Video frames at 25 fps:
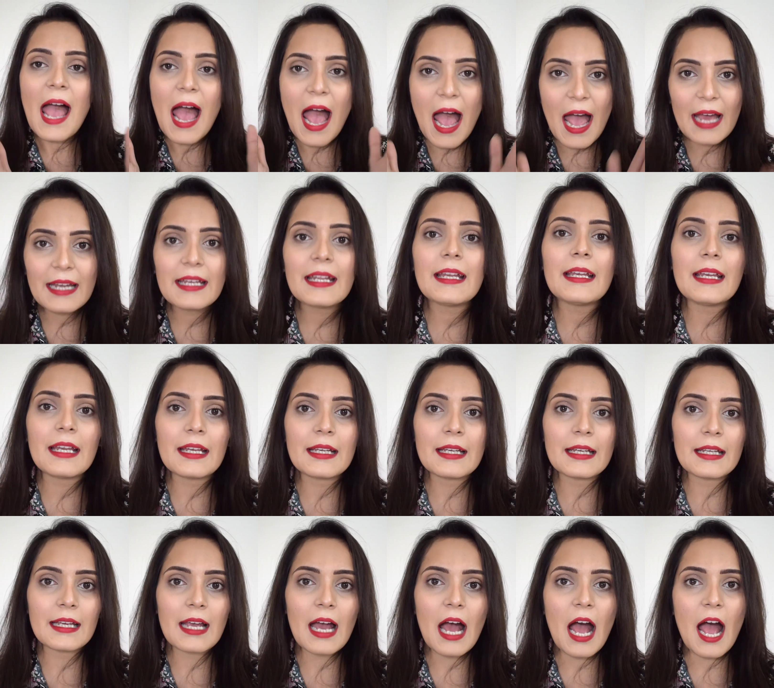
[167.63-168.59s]
And in
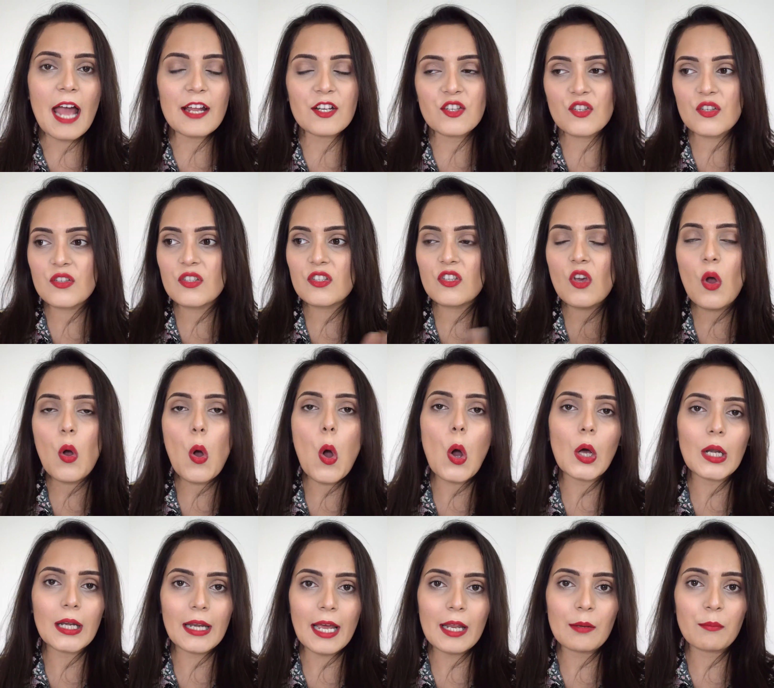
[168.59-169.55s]
India, I just saw
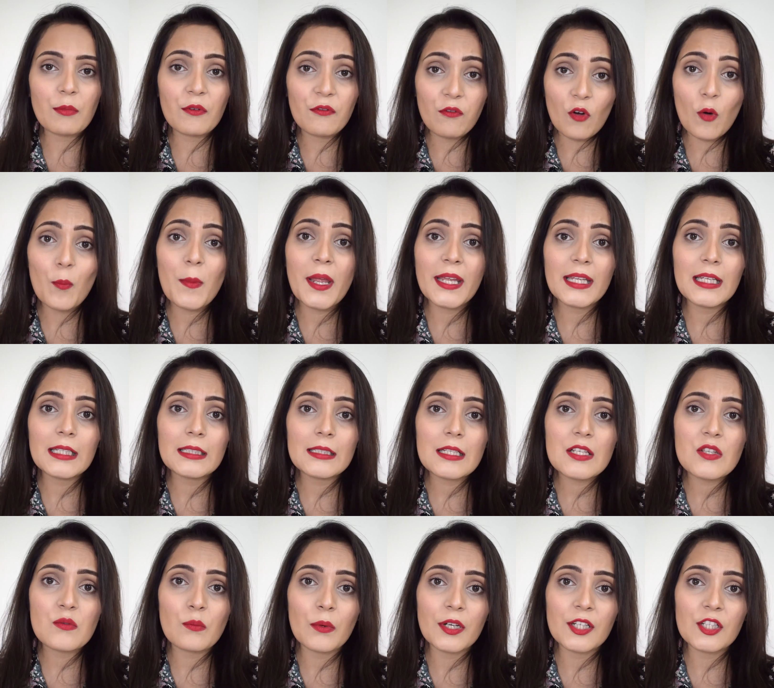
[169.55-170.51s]
online before making
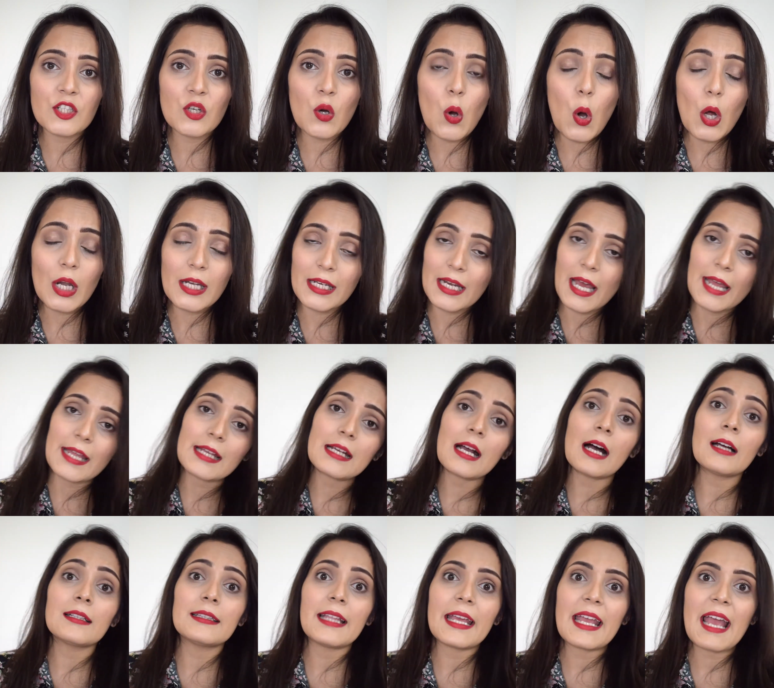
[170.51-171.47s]
this video on
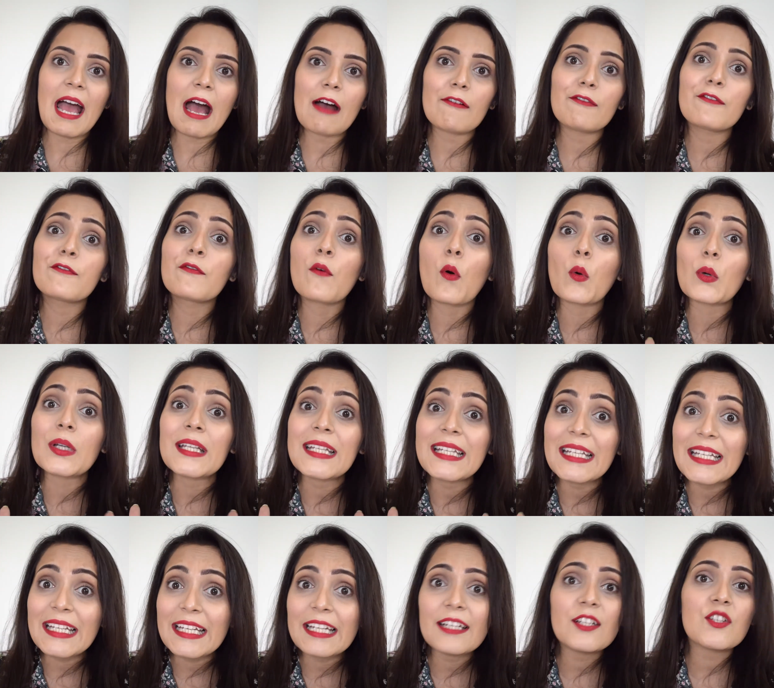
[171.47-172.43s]
Nykaa, they have
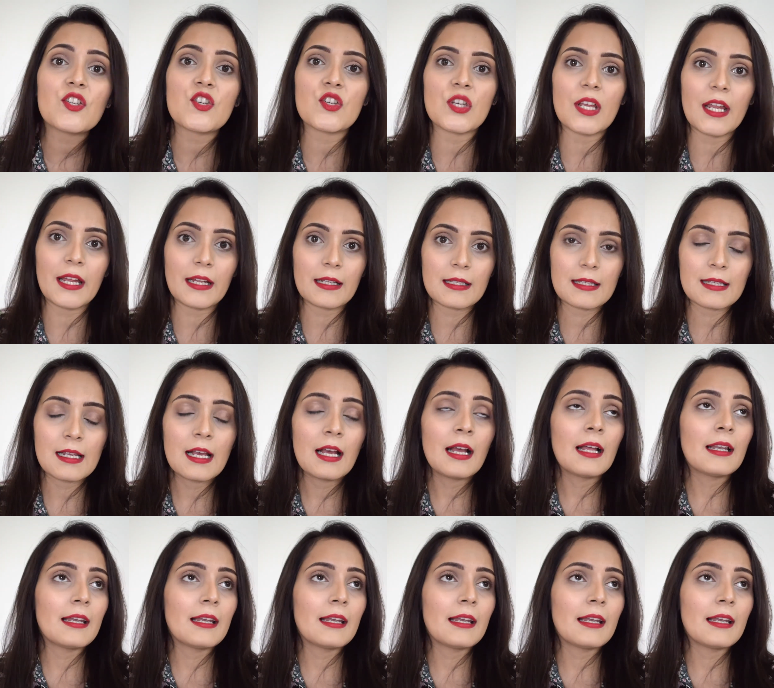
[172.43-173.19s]
14 shades,